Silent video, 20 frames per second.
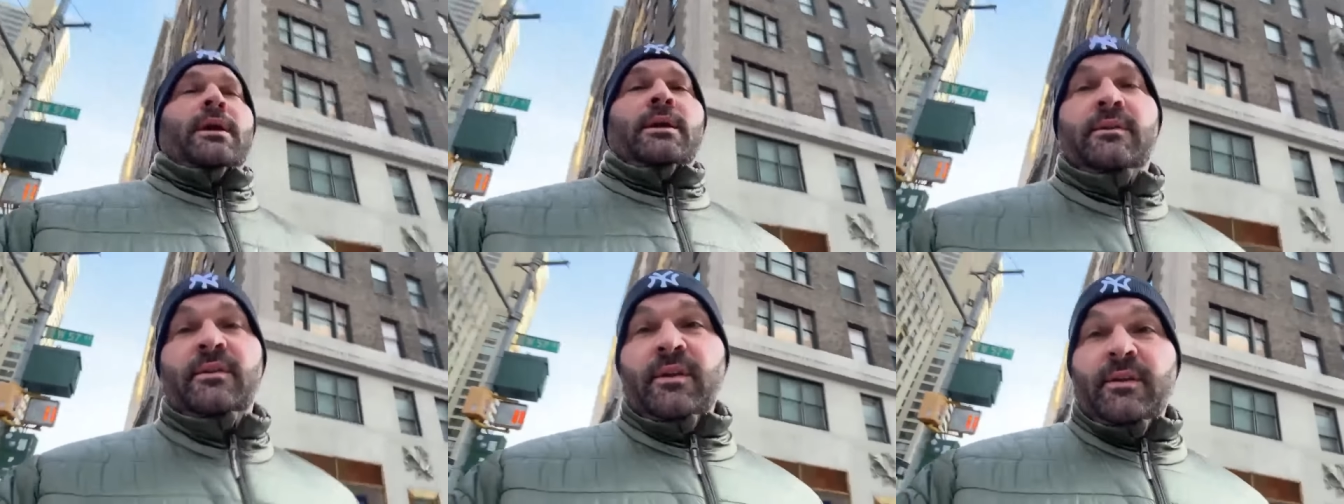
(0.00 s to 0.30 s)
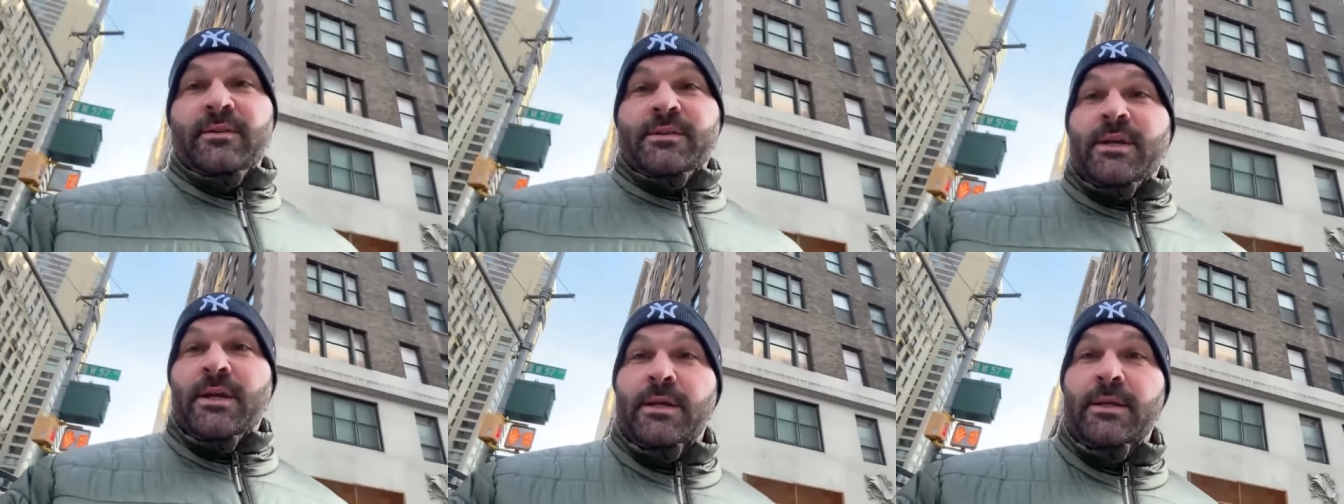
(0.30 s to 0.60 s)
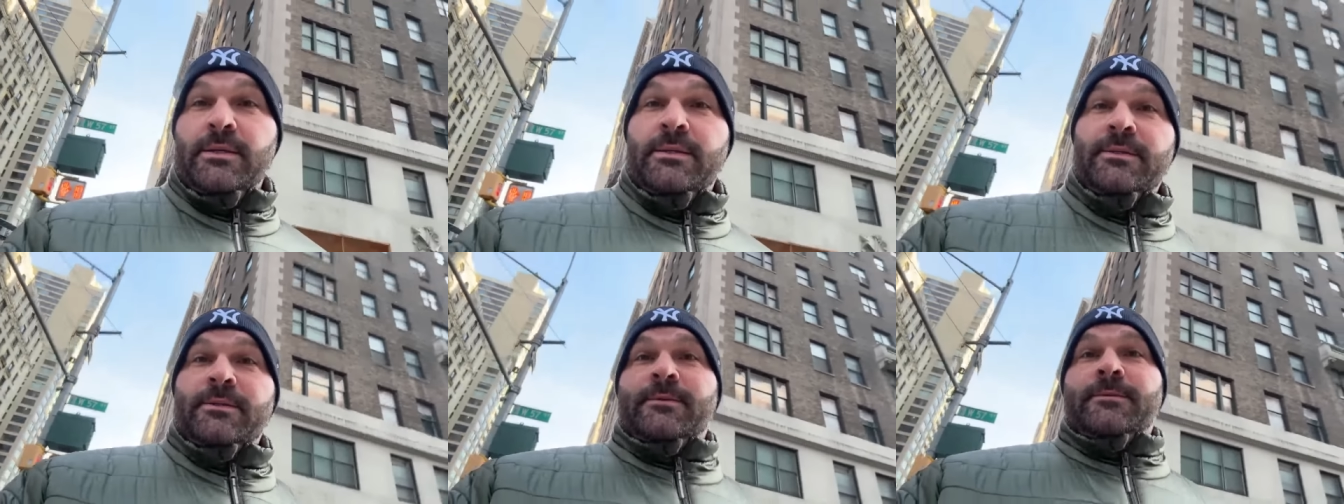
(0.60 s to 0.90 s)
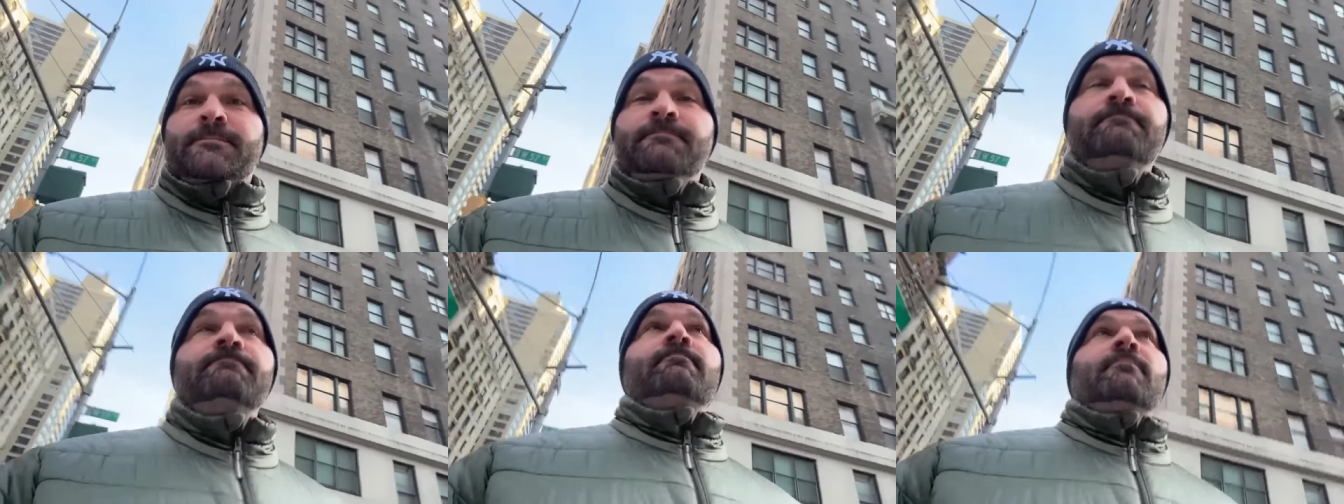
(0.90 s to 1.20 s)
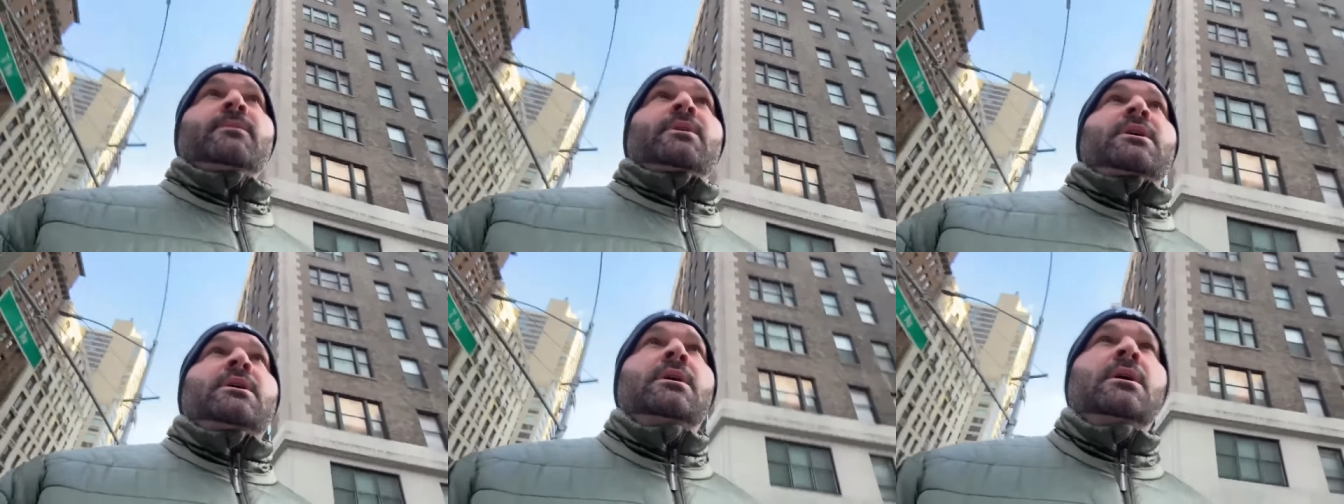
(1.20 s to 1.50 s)
got 10 seconds.
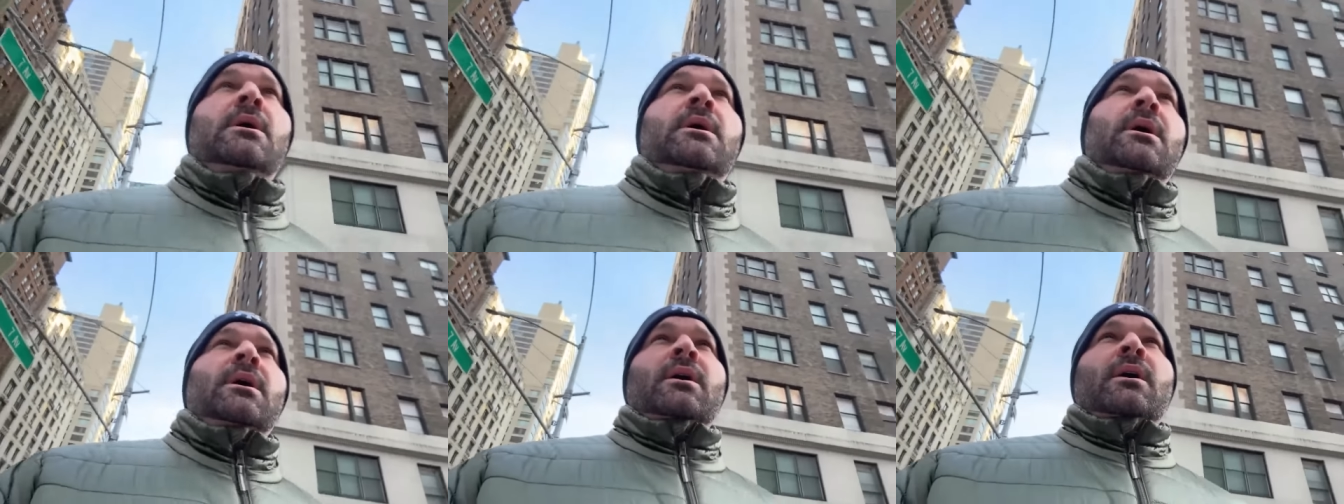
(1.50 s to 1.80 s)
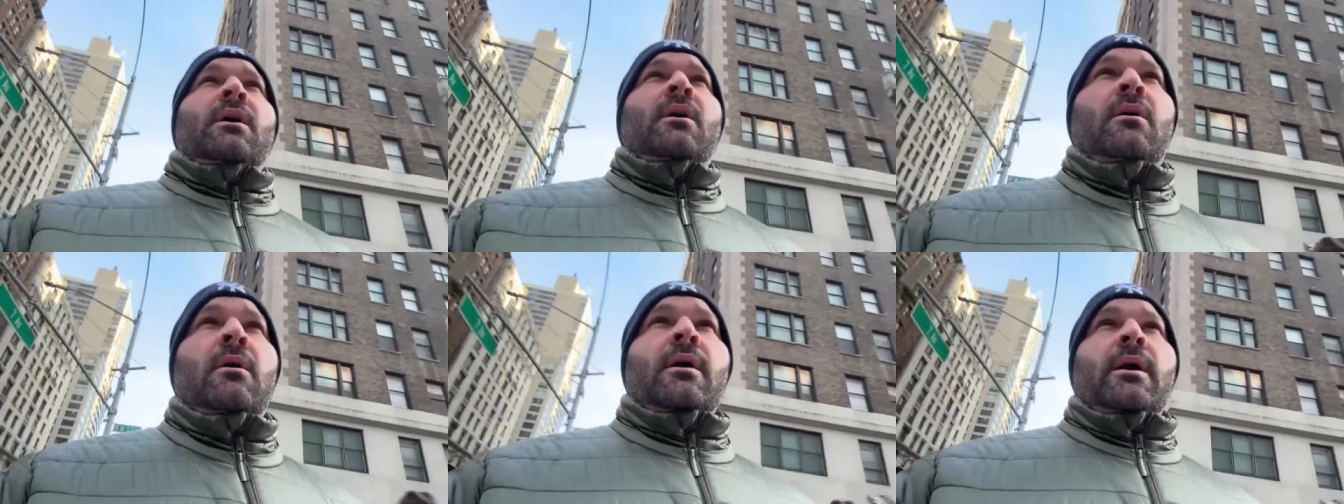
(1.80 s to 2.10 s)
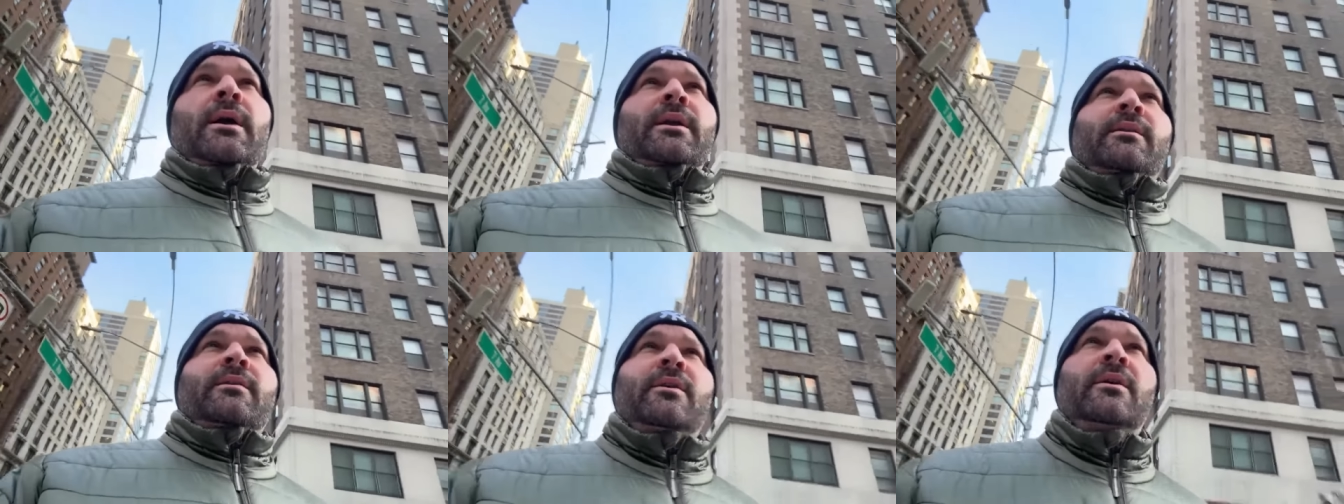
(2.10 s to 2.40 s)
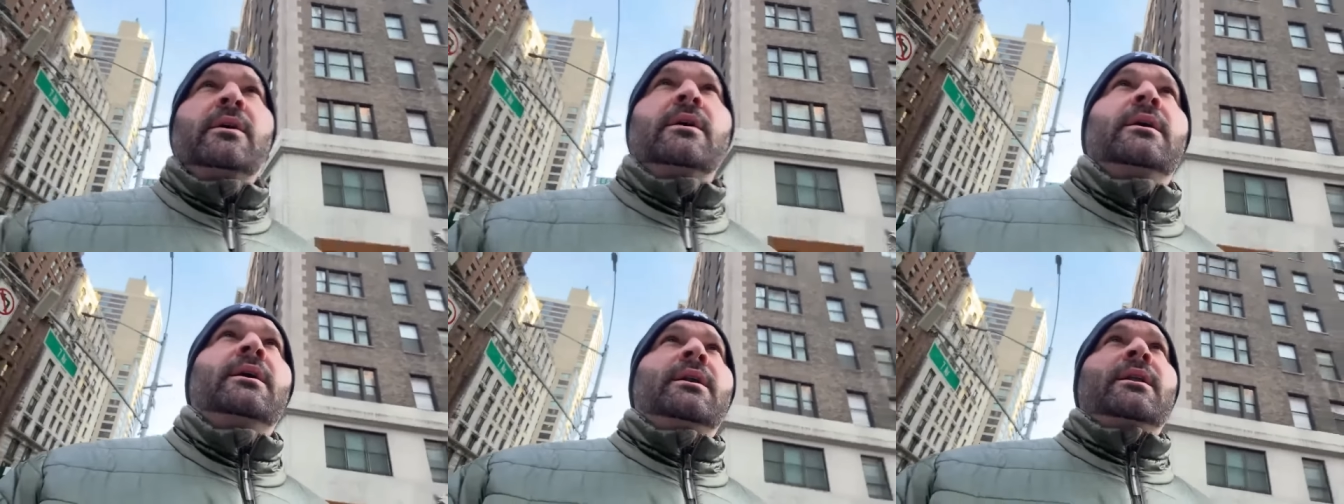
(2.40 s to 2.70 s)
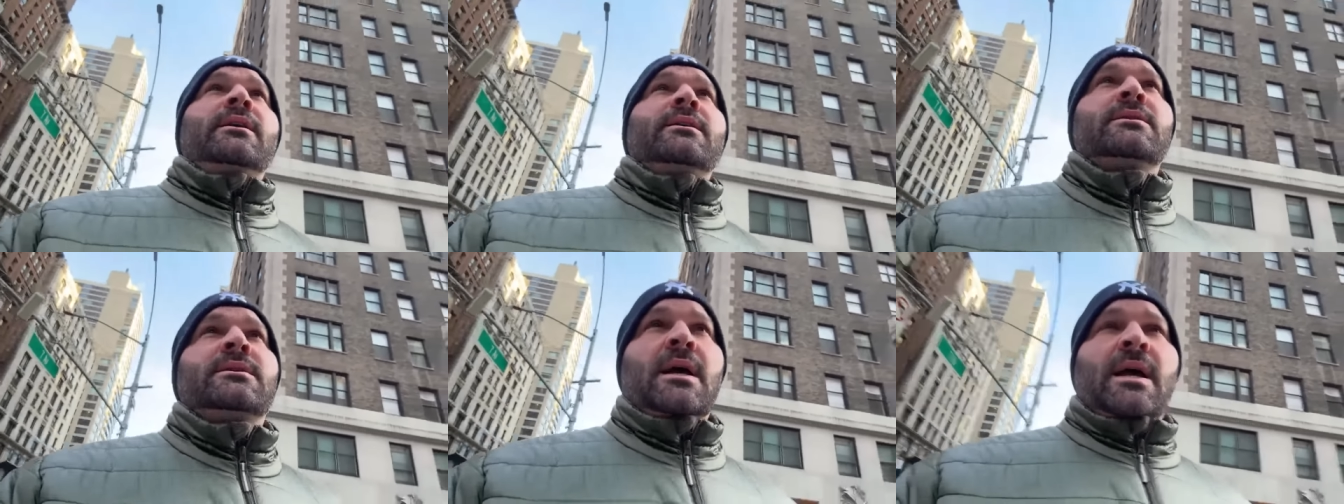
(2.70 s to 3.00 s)
All right,
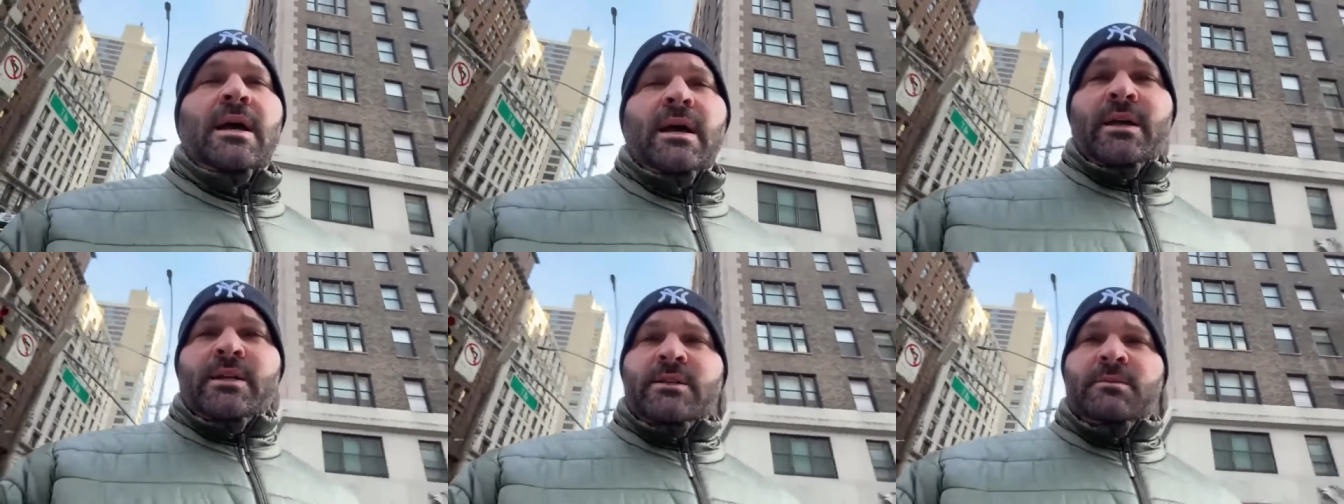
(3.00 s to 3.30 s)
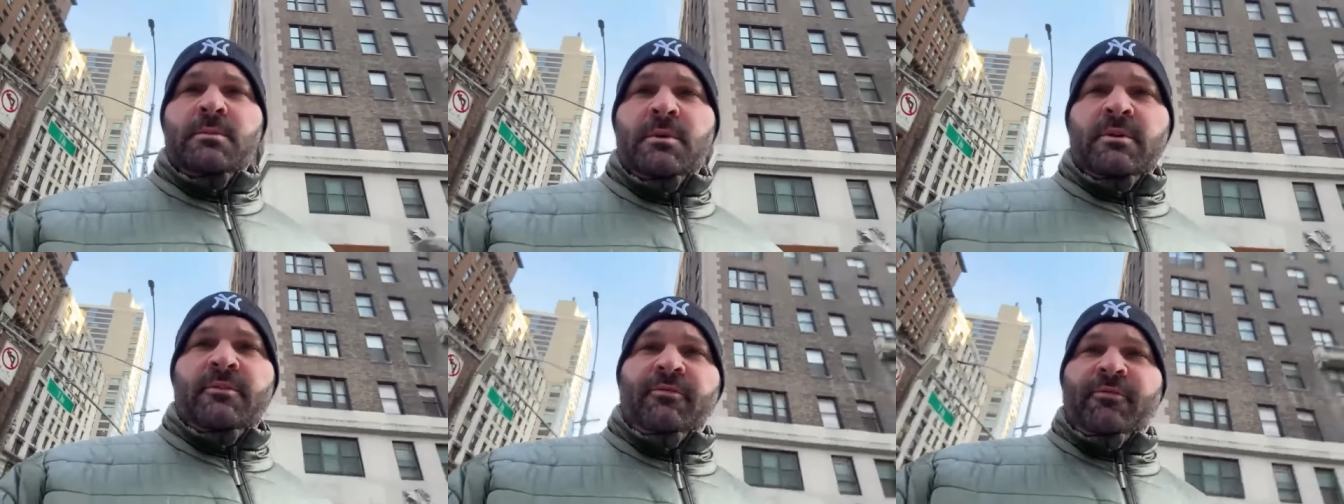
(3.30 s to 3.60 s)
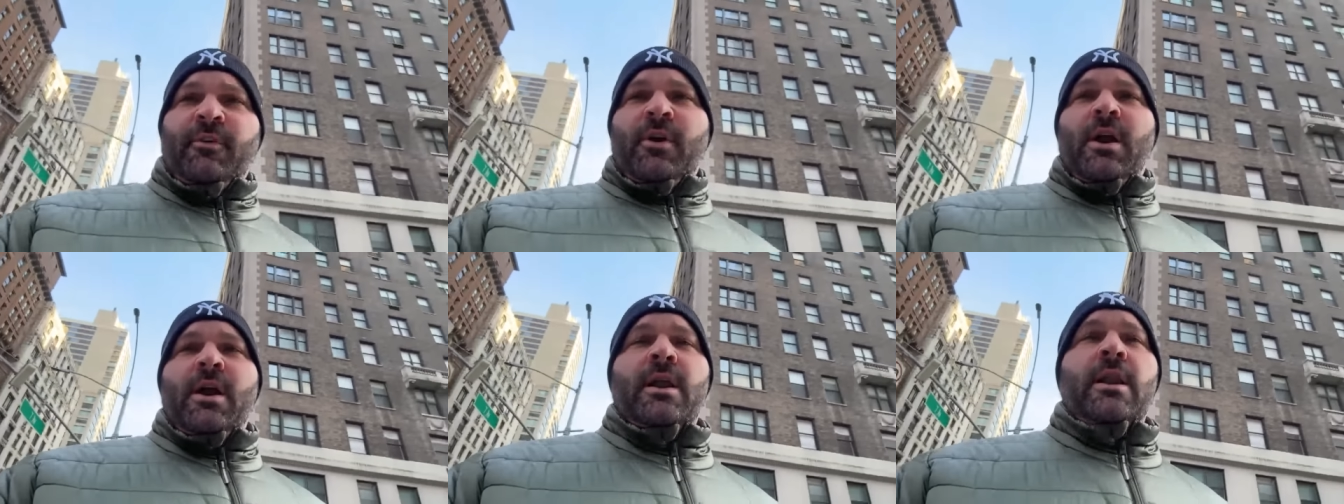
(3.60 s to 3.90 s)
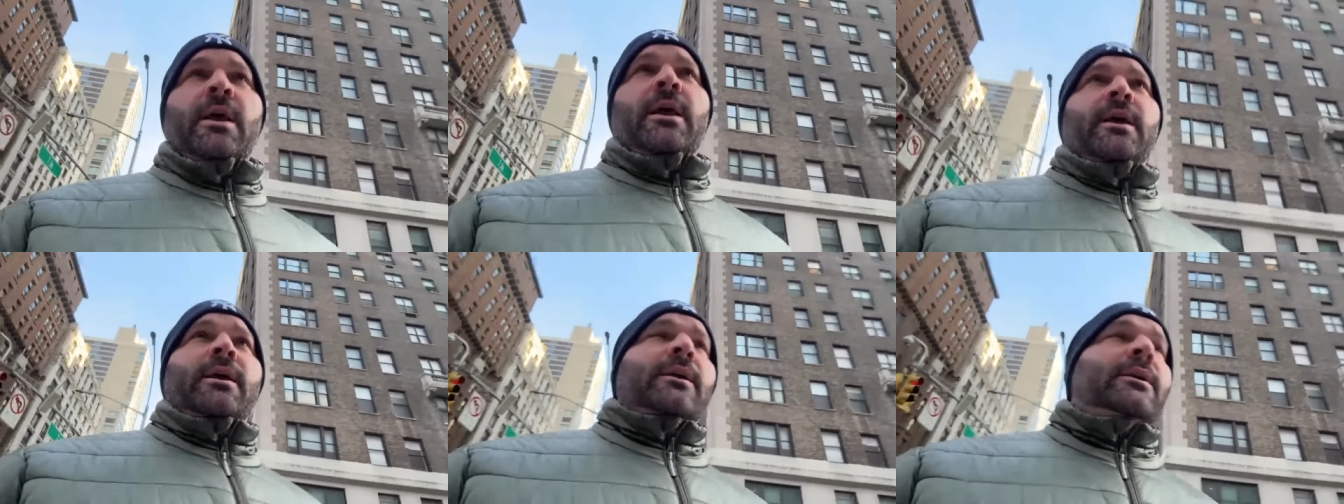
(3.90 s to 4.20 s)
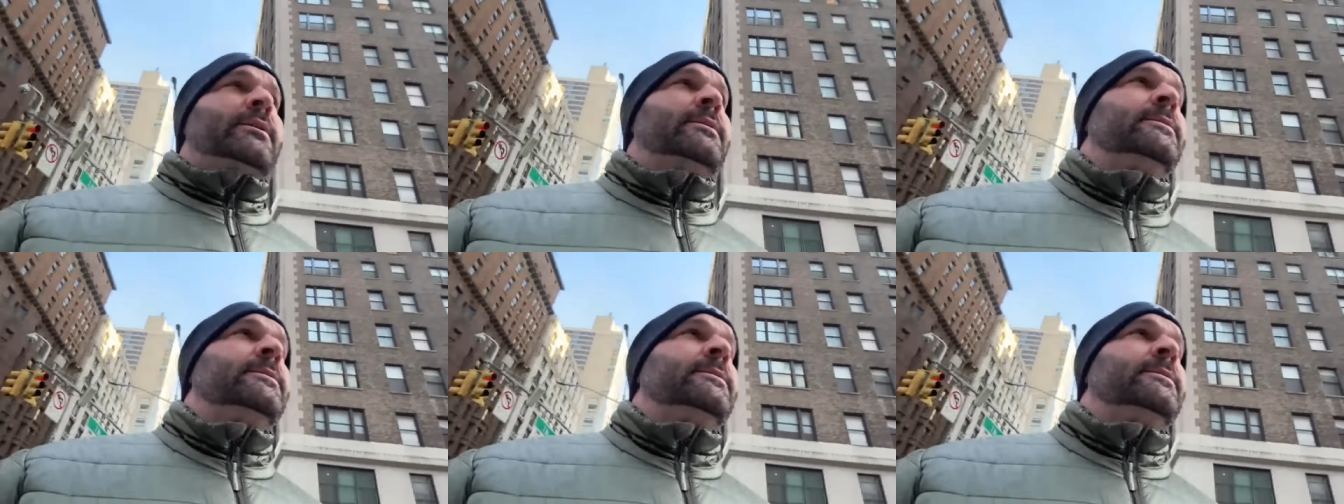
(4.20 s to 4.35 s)
it is Heisman Friday.